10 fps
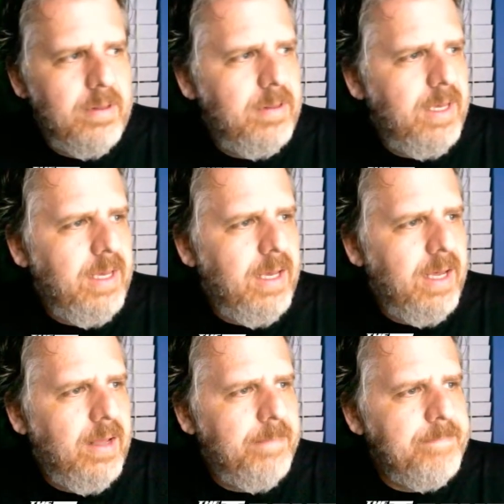The
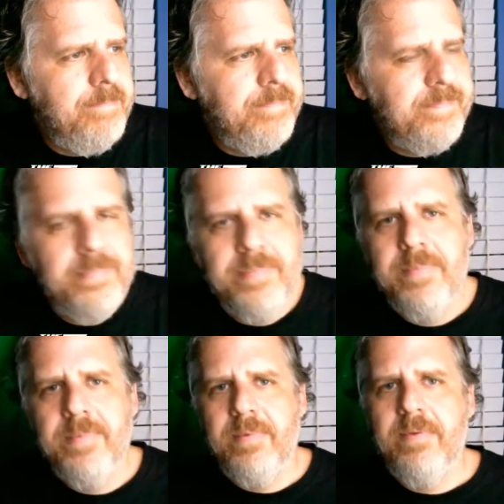um,
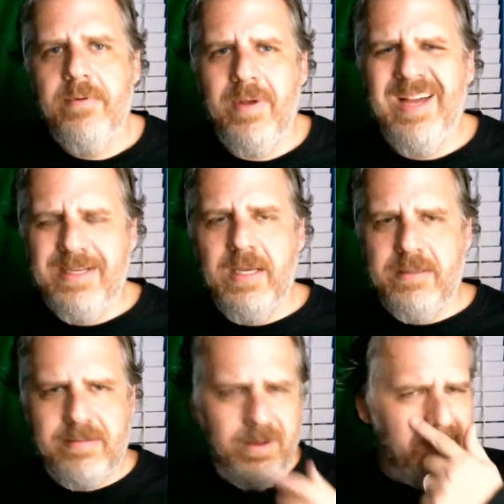
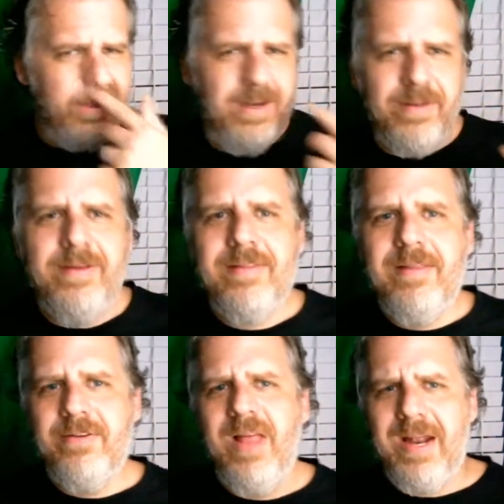and so you know there's
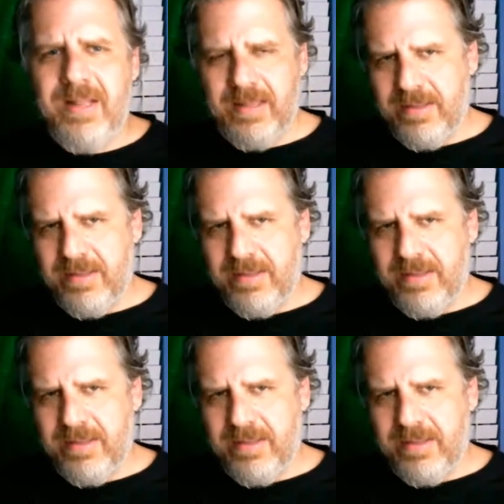there's not a,